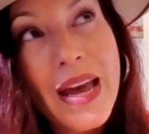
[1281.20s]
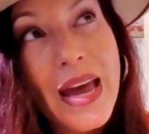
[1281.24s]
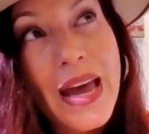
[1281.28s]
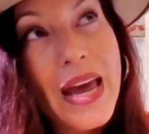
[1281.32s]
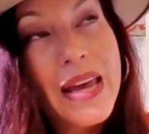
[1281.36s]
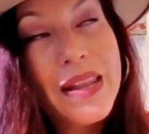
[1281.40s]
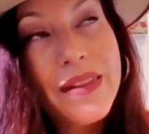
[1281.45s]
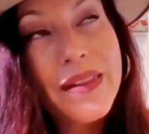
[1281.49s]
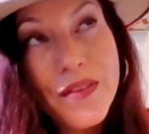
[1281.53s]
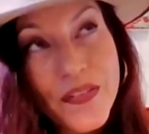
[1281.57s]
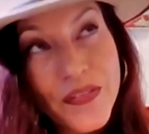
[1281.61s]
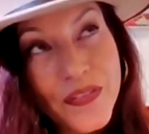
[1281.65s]

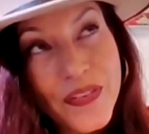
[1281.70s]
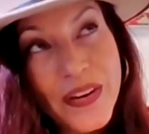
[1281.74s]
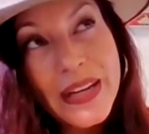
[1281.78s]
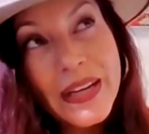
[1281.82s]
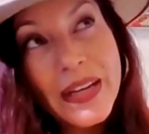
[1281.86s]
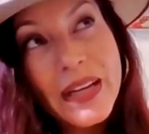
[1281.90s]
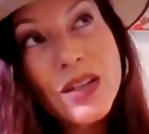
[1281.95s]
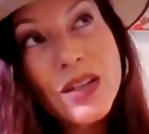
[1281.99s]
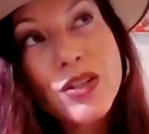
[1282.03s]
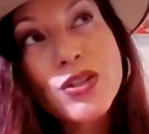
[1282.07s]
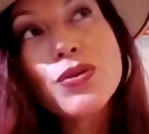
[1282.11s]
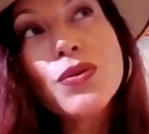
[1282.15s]
And the
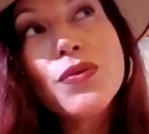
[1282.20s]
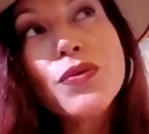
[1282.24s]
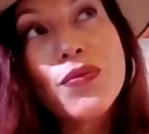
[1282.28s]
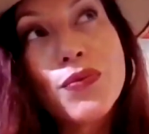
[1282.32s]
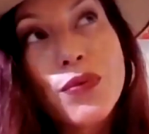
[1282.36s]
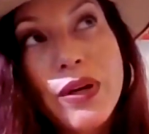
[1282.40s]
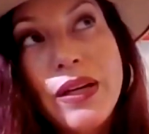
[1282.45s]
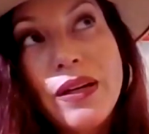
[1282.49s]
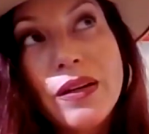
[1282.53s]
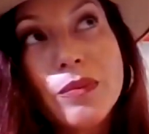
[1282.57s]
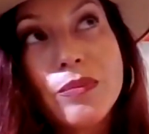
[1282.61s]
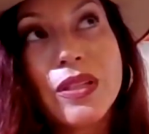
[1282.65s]
financial
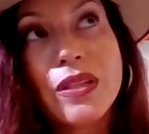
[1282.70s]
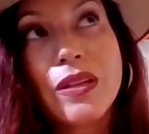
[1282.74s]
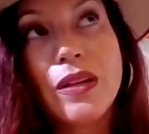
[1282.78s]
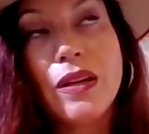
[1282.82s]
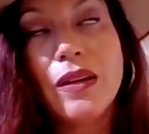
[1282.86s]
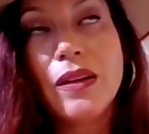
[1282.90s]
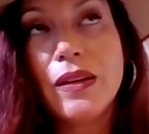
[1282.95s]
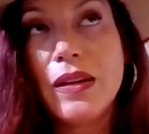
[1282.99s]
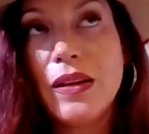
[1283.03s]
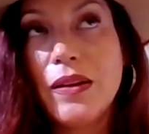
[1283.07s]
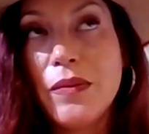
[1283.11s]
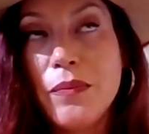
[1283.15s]
freedom
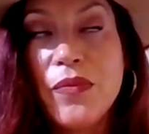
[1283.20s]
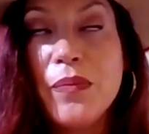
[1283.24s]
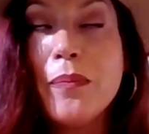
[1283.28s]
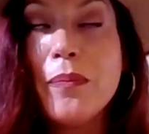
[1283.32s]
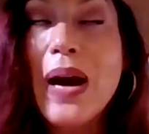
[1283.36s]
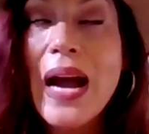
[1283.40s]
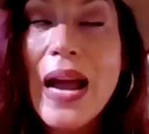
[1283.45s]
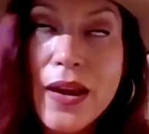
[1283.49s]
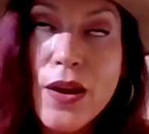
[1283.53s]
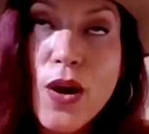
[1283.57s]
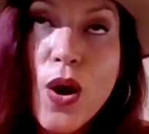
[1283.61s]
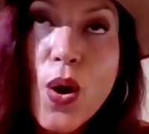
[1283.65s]

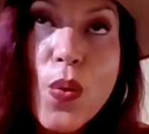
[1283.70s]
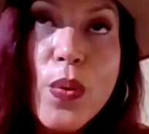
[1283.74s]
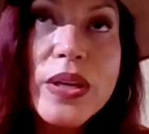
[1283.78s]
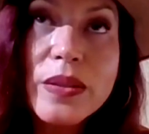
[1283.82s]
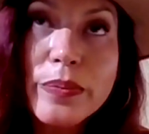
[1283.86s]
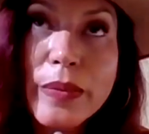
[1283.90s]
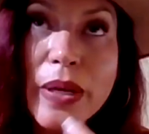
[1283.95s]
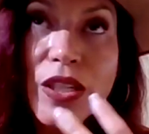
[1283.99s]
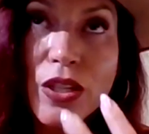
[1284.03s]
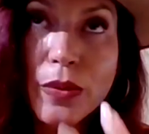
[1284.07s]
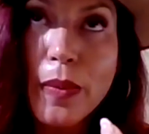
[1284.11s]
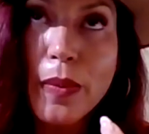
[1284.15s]
I always
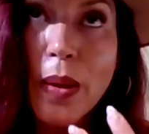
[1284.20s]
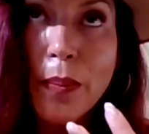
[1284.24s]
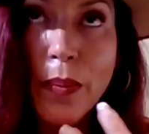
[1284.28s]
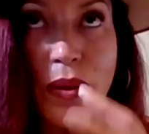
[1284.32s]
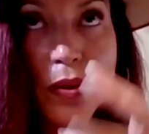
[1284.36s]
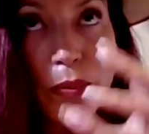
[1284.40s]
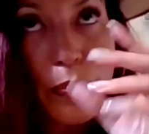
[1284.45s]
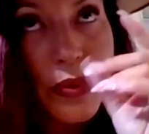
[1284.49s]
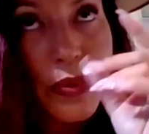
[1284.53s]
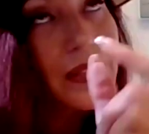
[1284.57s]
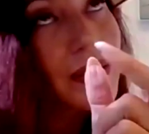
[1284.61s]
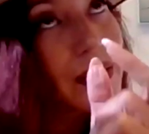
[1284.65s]
mention my mother
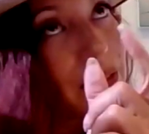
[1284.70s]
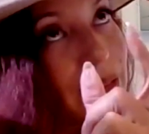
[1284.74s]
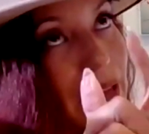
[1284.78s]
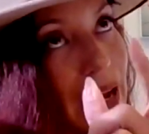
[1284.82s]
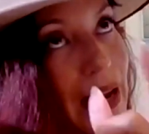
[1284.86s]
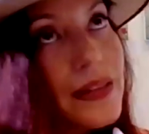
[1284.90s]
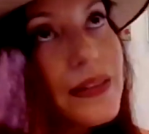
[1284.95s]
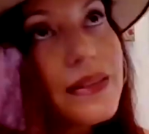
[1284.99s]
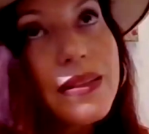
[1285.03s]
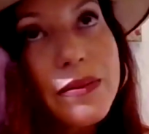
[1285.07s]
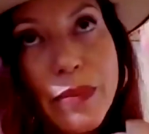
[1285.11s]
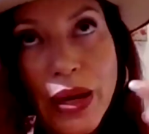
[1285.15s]
because
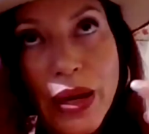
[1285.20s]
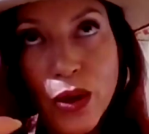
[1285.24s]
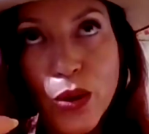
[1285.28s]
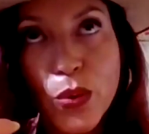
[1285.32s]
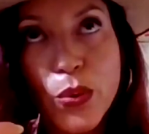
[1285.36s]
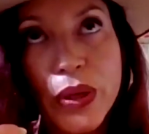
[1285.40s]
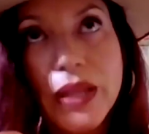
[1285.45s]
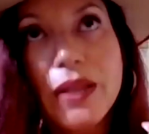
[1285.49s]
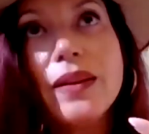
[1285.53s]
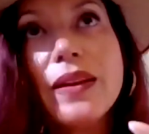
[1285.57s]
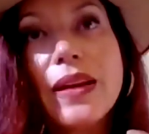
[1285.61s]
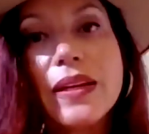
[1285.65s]
that's my
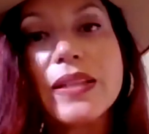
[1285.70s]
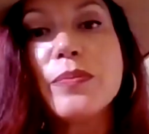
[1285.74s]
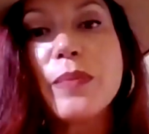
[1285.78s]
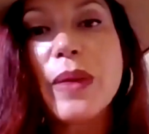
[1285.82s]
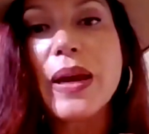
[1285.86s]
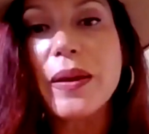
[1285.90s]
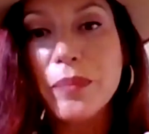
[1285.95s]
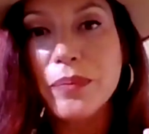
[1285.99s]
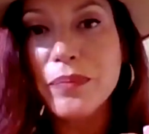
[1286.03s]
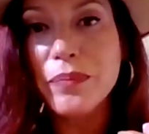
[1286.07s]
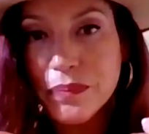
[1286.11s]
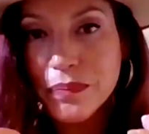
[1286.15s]
queen, that's
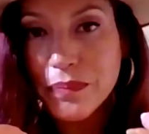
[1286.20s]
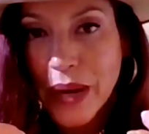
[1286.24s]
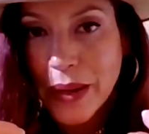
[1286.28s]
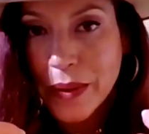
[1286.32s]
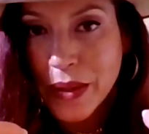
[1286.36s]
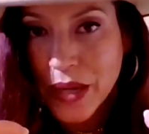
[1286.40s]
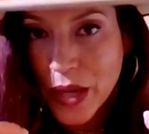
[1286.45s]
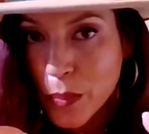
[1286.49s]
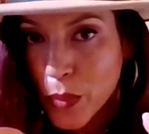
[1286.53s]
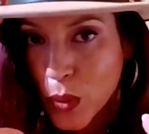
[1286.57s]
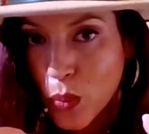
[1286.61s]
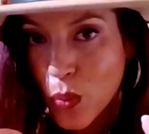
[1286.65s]
my
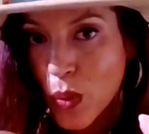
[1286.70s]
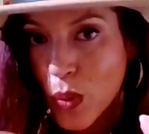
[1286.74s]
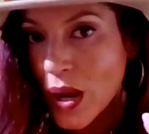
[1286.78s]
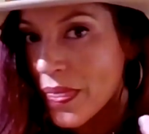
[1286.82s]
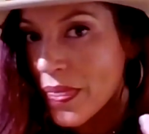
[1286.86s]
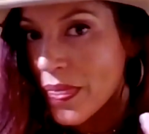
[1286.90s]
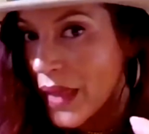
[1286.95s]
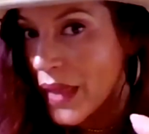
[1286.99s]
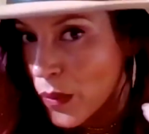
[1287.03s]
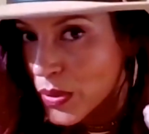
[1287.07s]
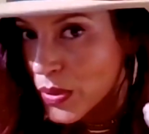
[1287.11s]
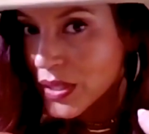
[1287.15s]
number one.
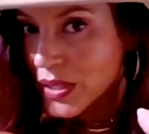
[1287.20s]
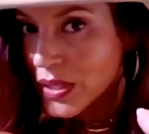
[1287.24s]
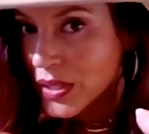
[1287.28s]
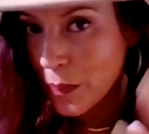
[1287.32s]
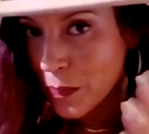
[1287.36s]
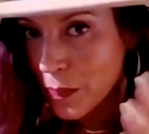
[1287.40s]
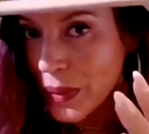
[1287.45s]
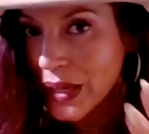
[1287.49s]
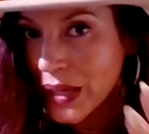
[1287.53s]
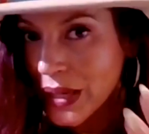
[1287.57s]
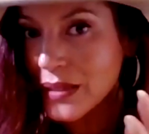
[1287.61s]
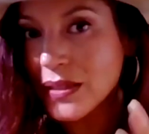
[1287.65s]
That was the
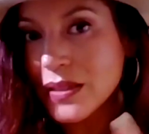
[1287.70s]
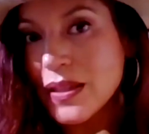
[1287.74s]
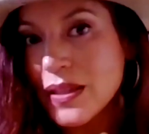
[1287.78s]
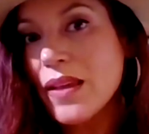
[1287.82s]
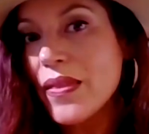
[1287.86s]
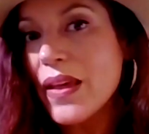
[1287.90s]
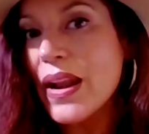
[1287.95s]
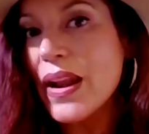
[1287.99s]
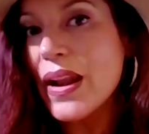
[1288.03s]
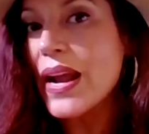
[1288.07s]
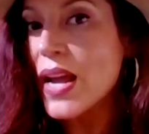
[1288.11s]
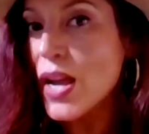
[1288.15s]
biggest thing that I
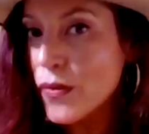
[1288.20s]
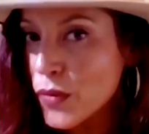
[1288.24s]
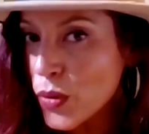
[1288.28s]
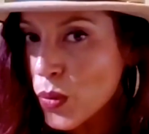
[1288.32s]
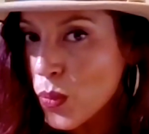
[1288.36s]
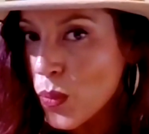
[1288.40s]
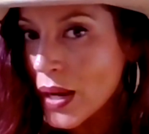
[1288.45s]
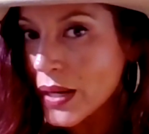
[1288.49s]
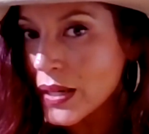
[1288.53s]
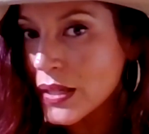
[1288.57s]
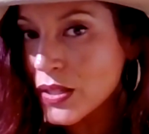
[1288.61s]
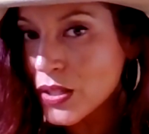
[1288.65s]
ever
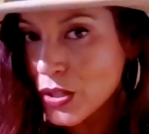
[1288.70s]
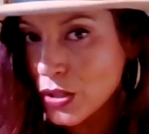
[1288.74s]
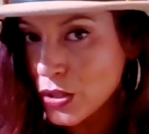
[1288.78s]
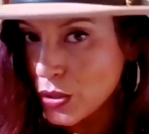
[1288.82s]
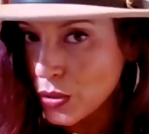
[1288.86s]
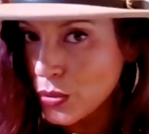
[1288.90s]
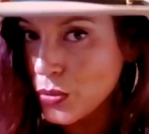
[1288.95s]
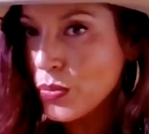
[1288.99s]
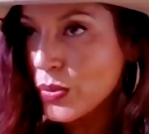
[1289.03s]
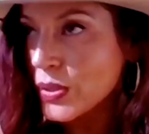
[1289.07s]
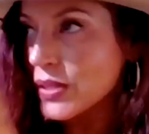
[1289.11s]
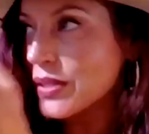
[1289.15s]
wanted to do,
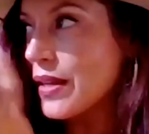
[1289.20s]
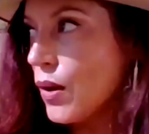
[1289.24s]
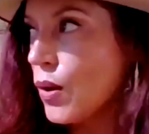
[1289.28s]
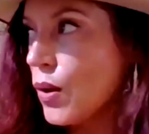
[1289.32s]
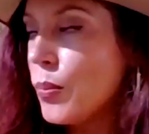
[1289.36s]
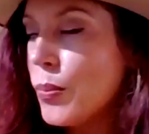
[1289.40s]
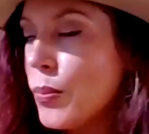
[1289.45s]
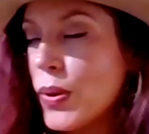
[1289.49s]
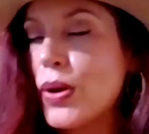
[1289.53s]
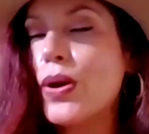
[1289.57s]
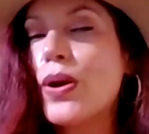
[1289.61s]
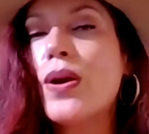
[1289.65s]
was help
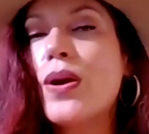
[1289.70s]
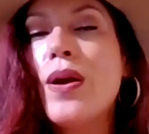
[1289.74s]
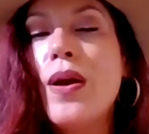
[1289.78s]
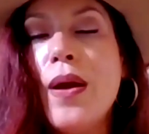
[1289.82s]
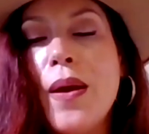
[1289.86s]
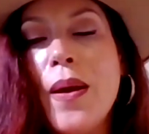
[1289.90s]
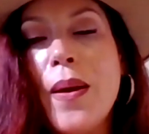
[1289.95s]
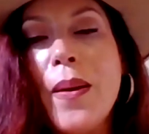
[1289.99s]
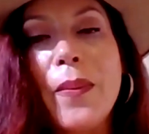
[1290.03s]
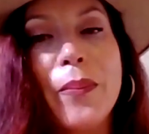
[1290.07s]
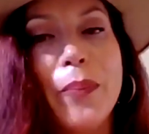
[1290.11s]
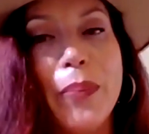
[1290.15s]
her.
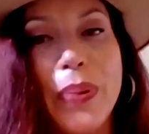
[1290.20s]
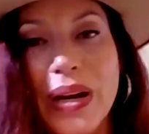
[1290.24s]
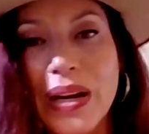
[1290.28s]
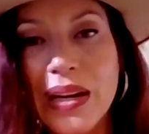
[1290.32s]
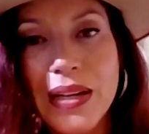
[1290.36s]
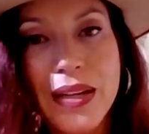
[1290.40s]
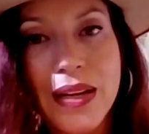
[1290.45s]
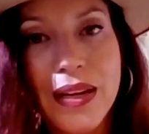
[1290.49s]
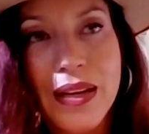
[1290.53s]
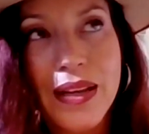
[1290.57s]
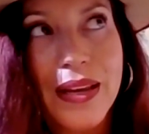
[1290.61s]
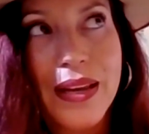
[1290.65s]
But
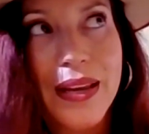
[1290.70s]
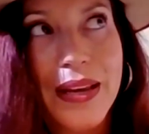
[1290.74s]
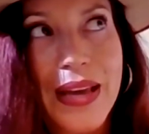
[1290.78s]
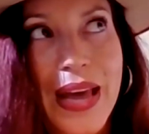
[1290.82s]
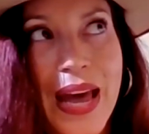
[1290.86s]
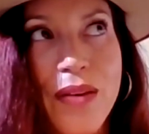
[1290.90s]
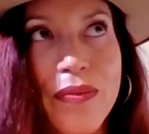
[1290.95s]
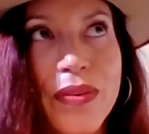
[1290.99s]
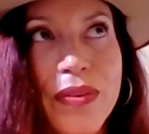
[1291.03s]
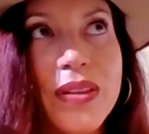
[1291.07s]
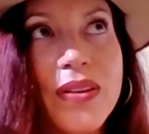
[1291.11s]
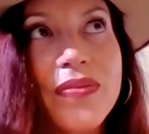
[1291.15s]
having
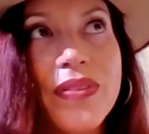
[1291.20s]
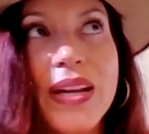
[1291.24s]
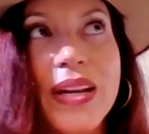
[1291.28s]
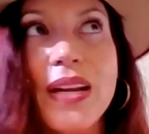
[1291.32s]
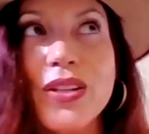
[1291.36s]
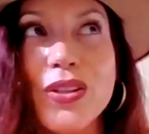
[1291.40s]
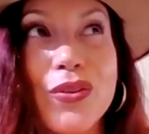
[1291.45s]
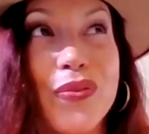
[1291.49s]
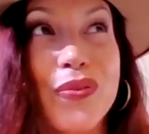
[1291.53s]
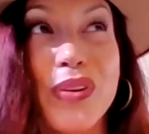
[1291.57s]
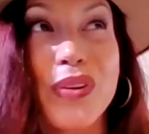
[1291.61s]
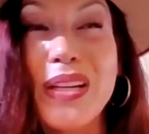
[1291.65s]
the financial
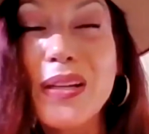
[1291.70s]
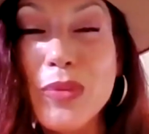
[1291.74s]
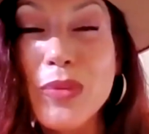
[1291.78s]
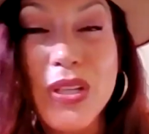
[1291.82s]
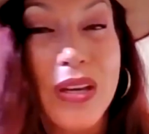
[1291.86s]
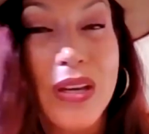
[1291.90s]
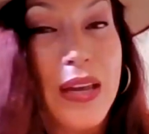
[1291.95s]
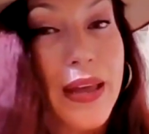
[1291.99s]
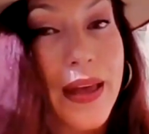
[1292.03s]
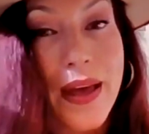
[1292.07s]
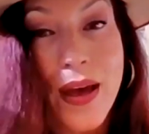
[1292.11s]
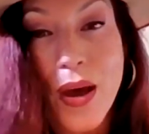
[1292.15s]
freedom to
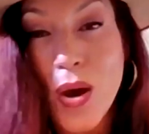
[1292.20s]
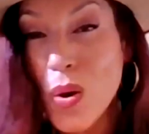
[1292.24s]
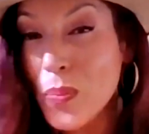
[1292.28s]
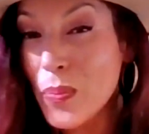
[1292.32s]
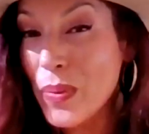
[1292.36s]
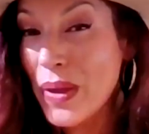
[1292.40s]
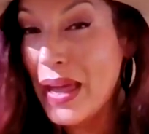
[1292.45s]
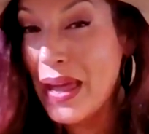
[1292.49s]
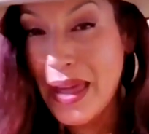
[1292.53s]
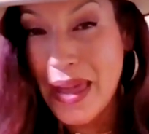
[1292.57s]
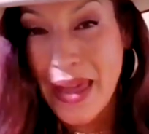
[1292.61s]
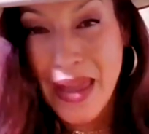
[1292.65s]
help
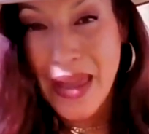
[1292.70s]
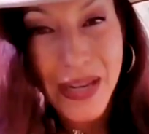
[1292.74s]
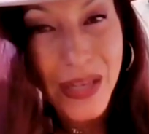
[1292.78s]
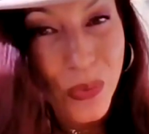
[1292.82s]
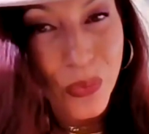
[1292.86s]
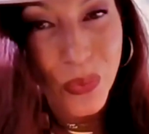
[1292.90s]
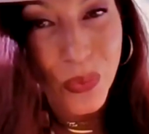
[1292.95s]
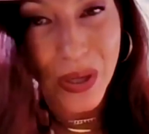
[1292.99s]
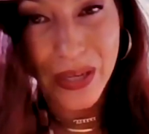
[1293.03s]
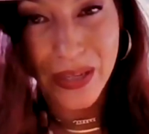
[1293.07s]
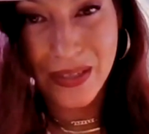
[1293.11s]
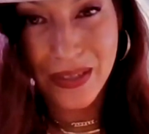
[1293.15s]
anyone
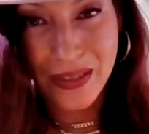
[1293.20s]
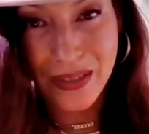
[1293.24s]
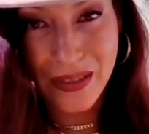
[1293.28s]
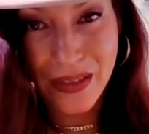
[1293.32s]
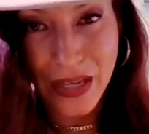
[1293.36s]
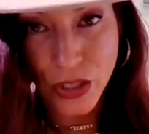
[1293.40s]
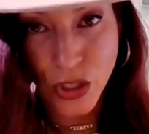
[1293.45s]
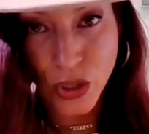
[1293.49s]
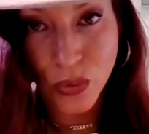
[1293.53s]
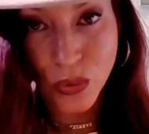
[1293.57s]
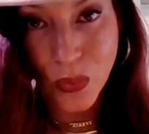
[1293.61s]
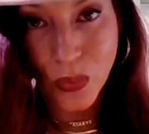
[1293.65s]
that
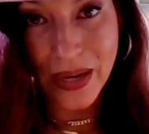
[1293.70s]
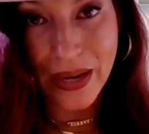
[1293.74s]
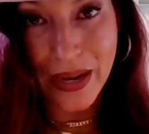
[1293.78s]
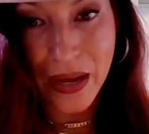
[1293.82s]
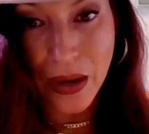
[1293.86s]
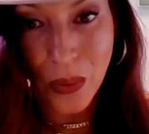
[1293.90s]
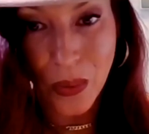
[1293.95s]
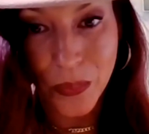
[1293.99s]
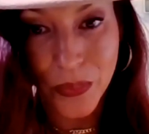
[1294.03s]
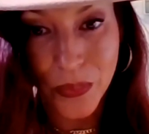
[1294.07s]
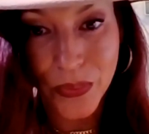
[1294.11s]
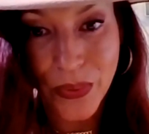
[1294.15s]
you want to help,
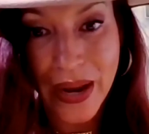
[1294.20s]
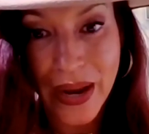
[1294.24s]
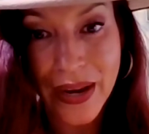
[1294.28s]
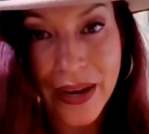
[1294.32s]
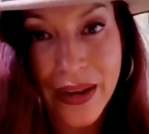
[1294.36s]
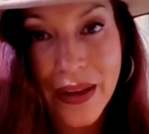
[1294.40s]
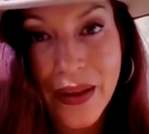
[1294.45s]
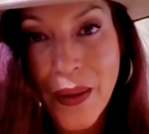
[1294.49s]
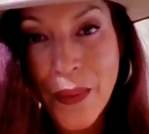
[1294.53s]
right?